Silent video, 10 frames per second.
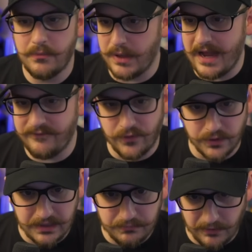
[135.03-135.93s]

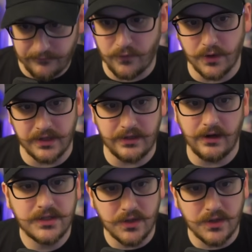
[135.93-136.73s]
blindfolded before the nerf.